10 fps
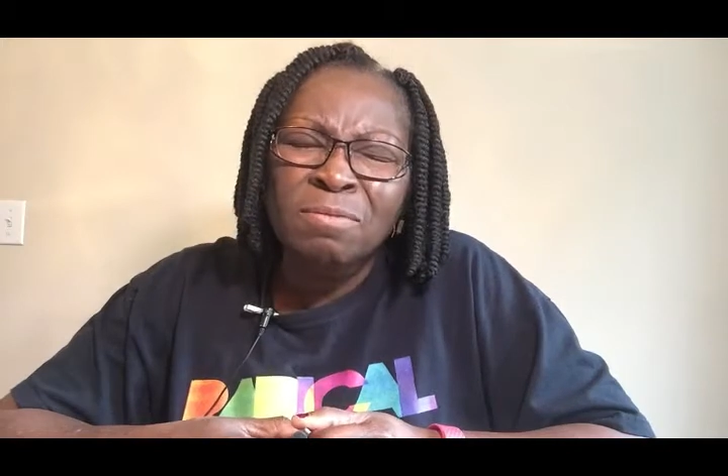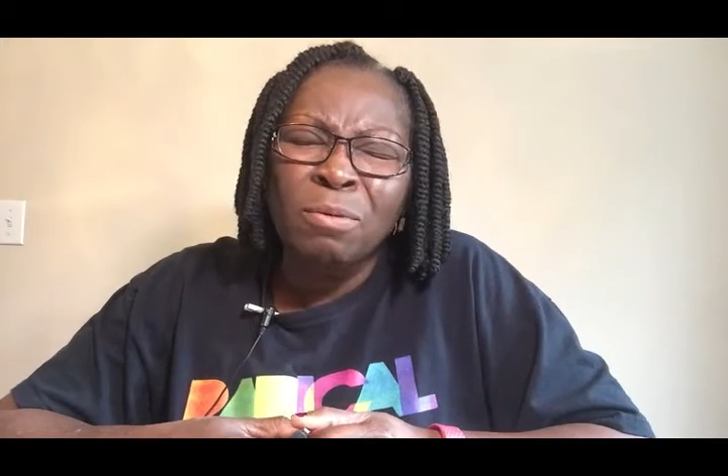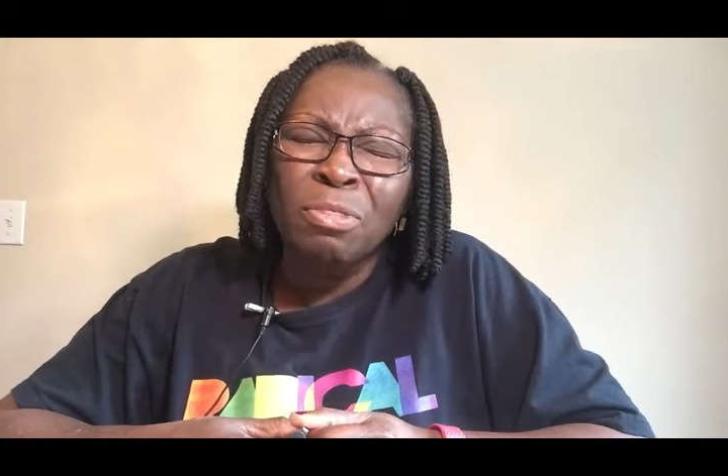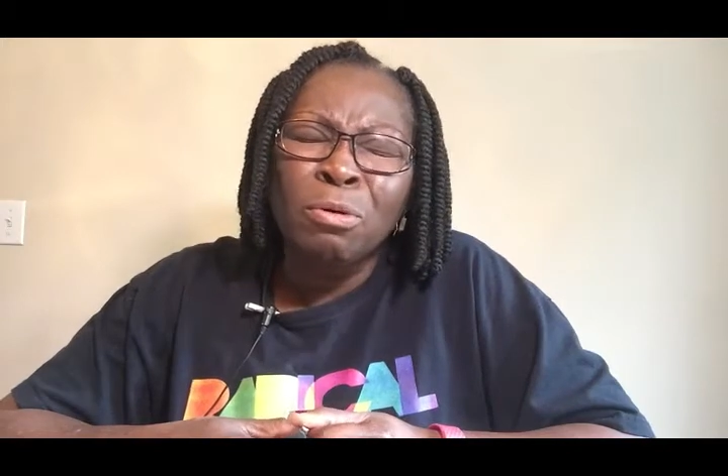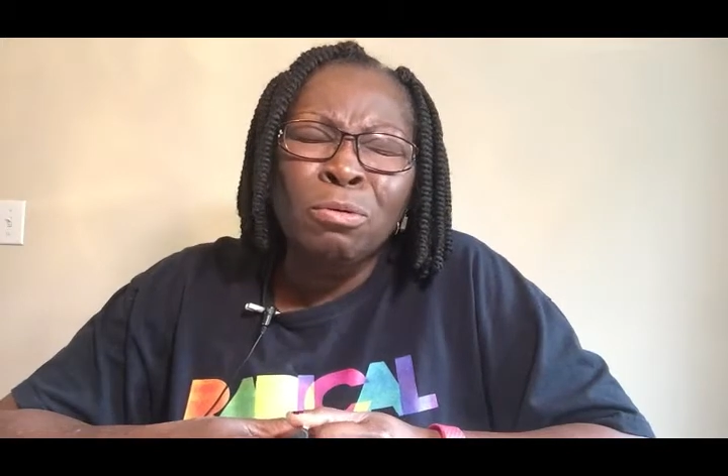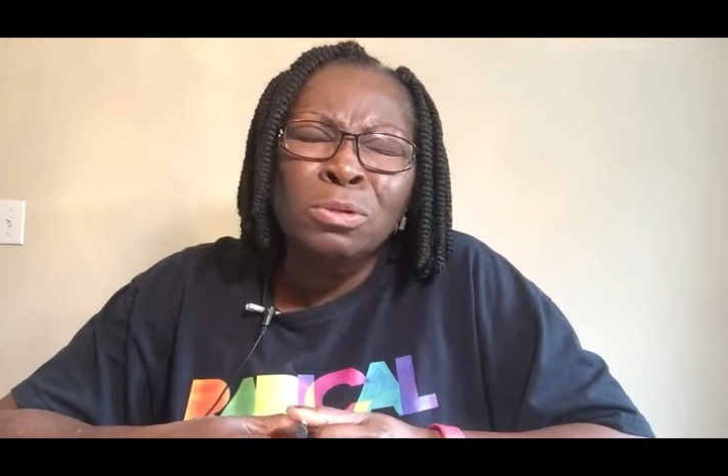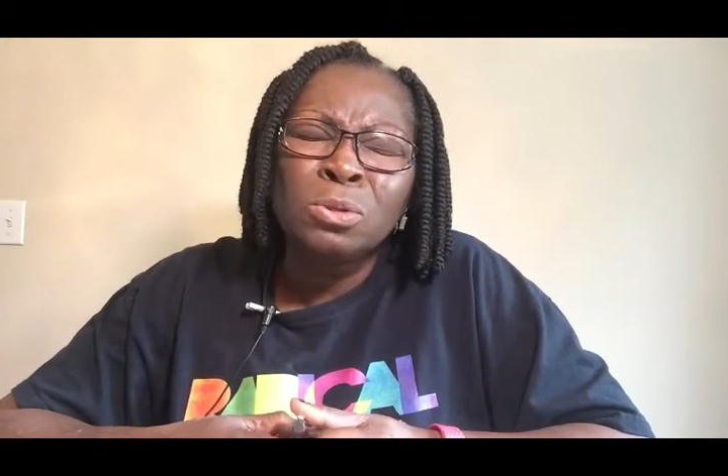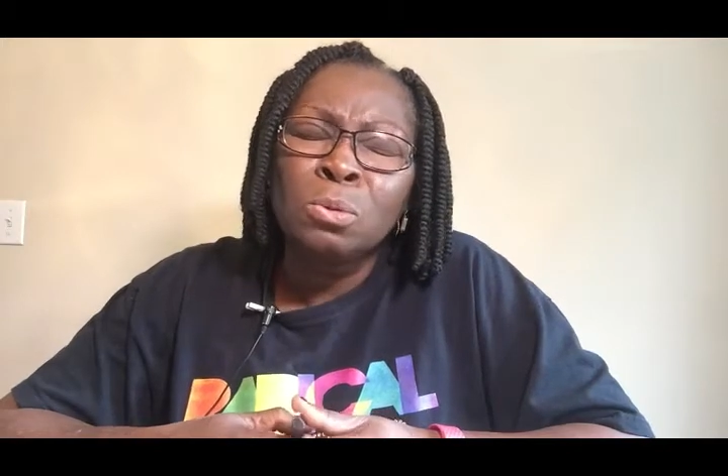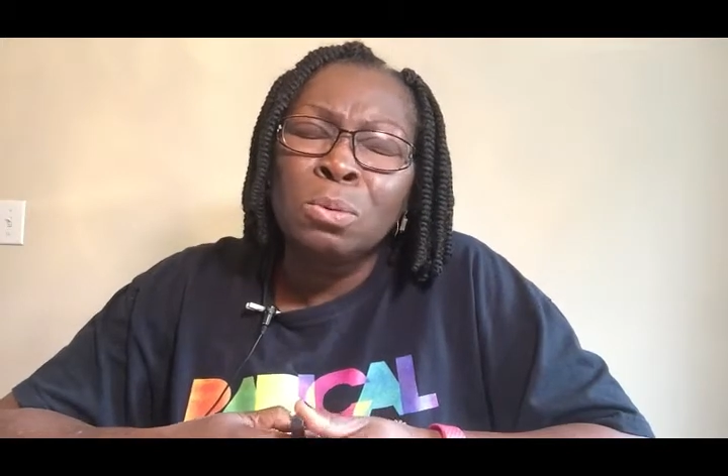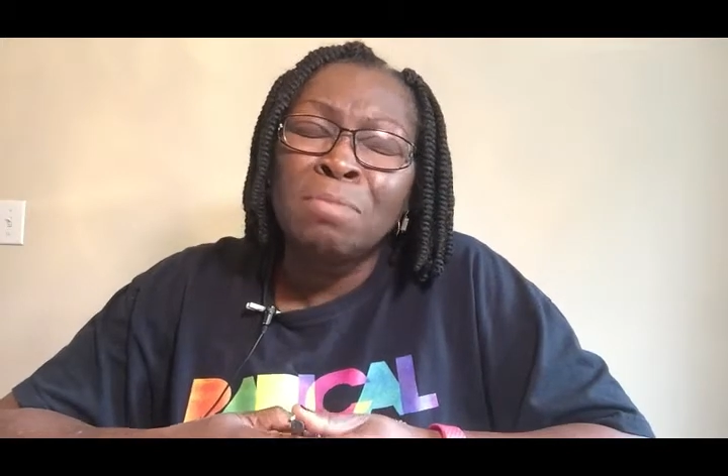for
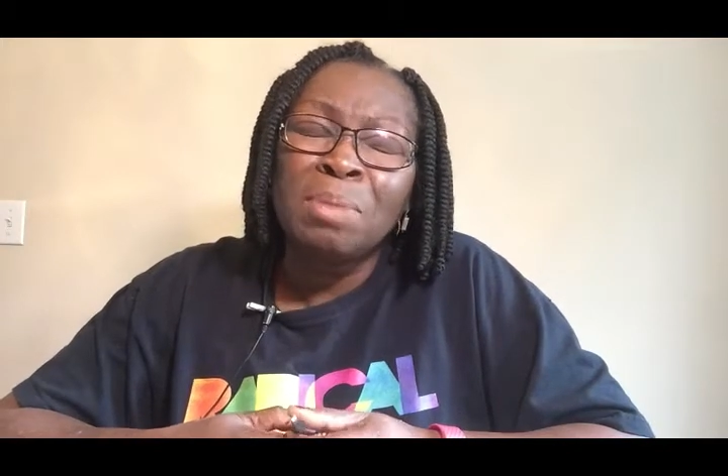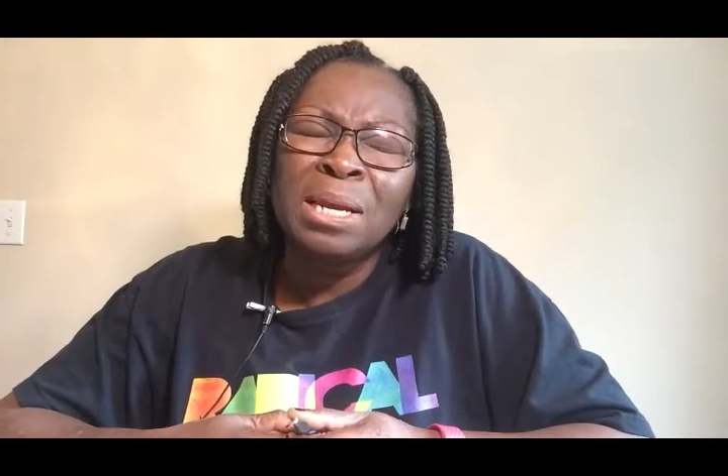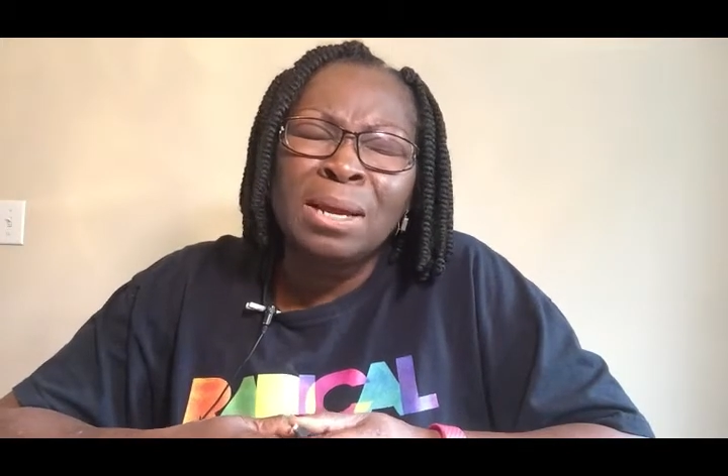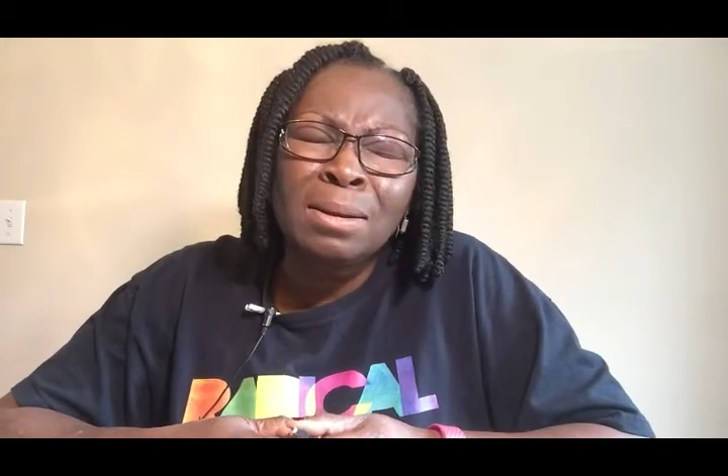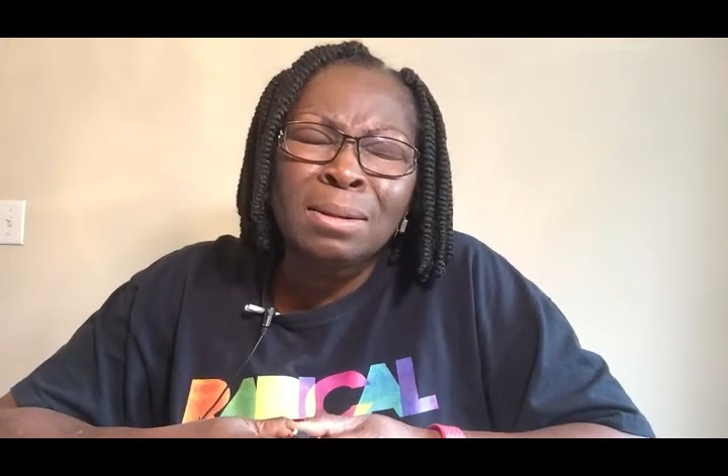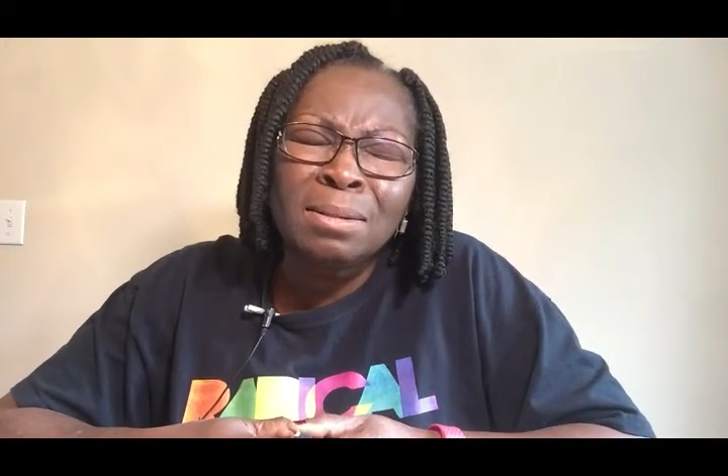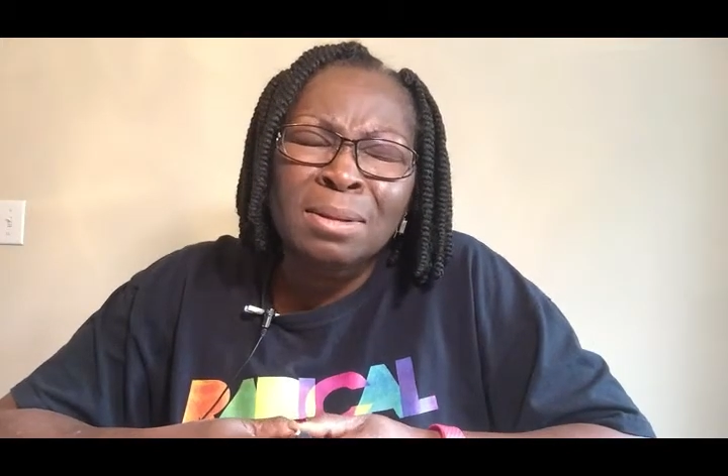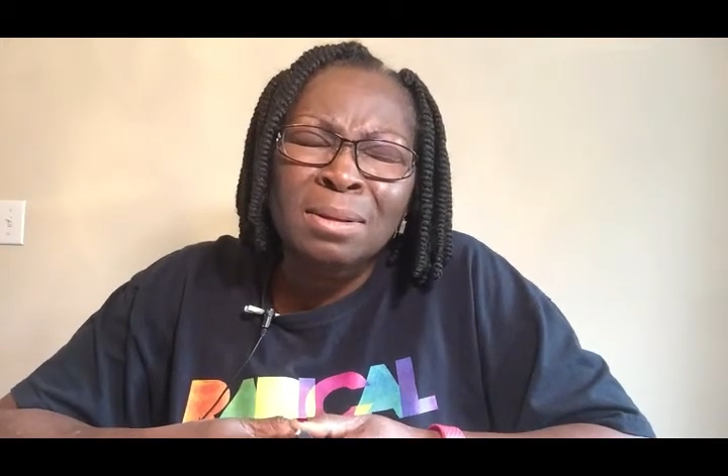those who have been ill.